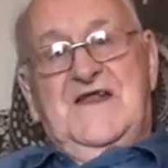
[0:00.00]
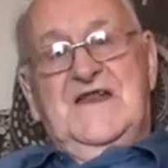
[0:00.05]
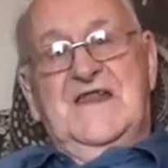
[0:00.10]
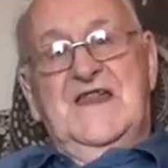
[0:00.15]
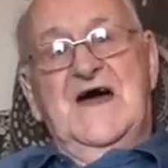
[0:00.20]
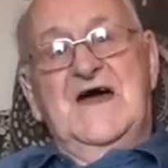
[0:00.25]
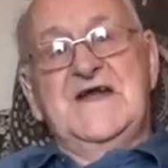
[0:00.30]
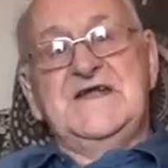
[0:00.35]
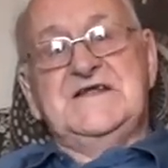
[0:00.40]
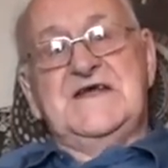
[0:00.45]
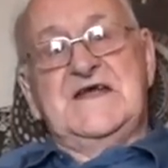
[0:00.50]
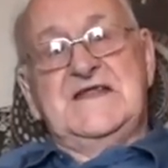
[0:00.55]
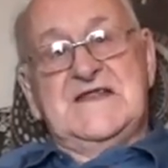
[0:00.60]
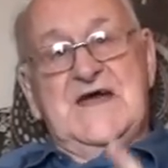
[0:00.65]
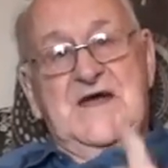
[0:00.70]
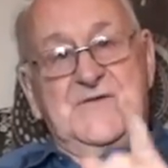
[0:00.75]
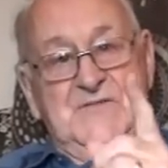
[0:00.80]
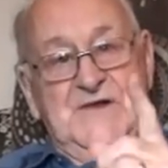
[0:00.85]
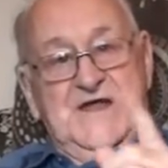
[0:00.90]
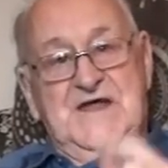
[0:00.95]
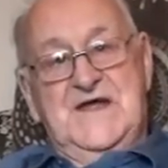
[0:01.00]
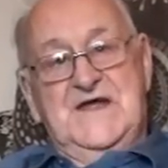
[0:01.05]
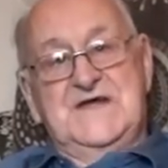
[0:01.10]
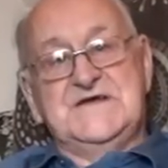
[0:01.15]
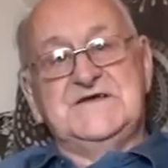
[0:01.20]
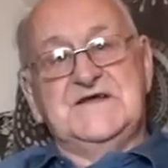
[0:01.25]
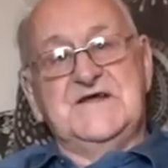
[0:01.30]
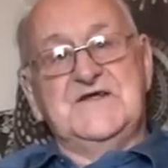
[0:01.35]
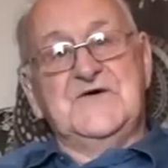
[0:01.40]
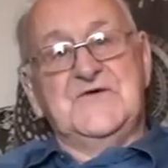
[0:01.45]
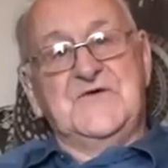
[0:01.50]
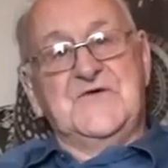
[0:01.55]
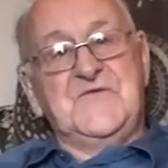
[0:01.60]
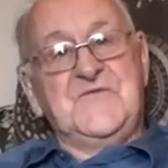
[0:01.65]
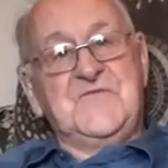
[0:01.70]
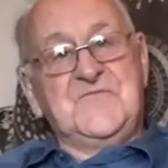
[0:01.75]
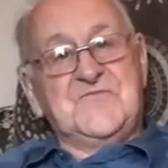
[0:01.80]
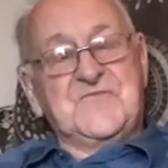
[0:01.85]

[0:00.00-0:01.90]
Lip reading: light in them days, you know.